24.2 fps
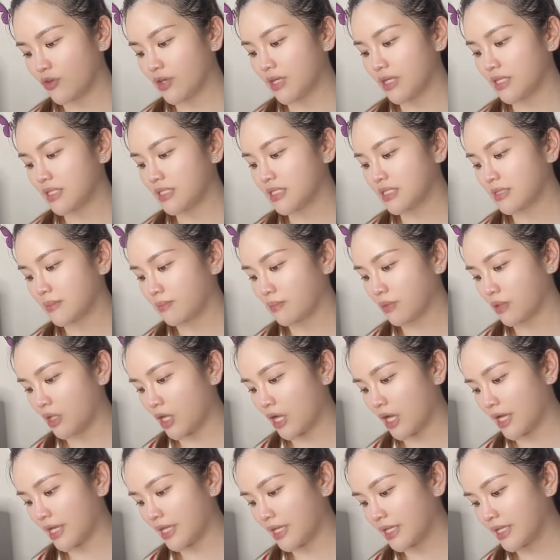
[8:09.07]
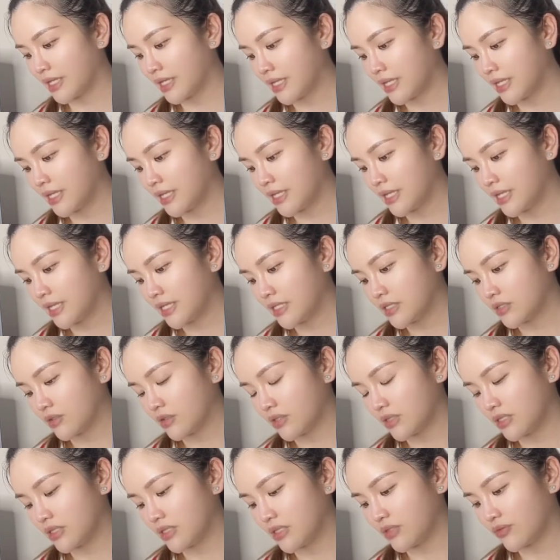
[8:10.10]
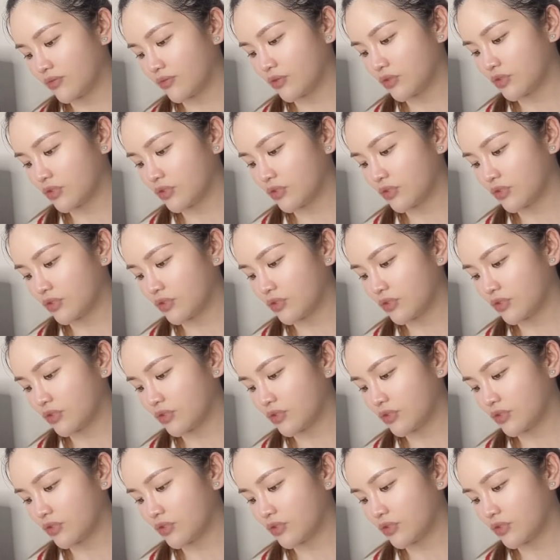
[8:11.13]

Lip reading: supply. So this is for